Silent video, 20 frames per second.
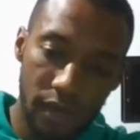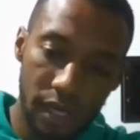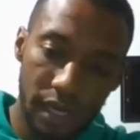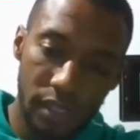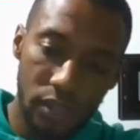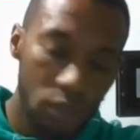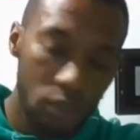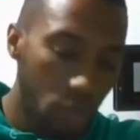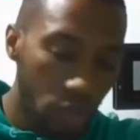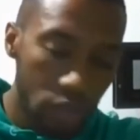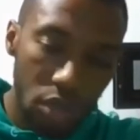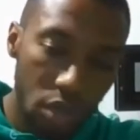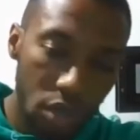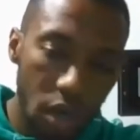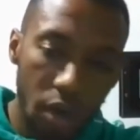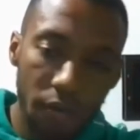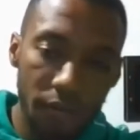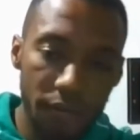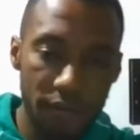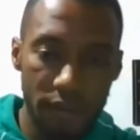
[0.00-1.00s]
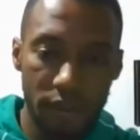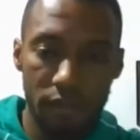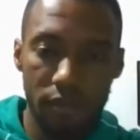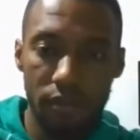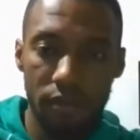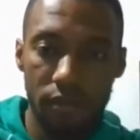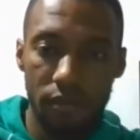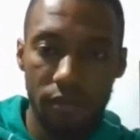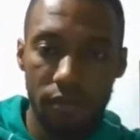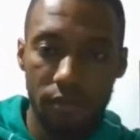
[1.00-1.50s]
right? You're not
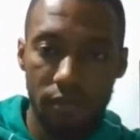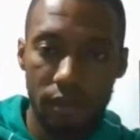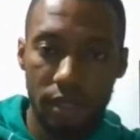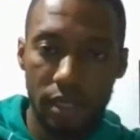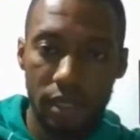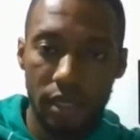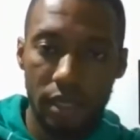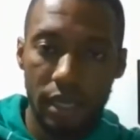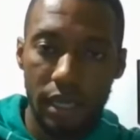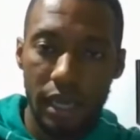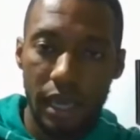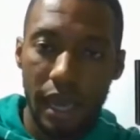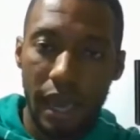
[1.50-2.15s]
confident, right?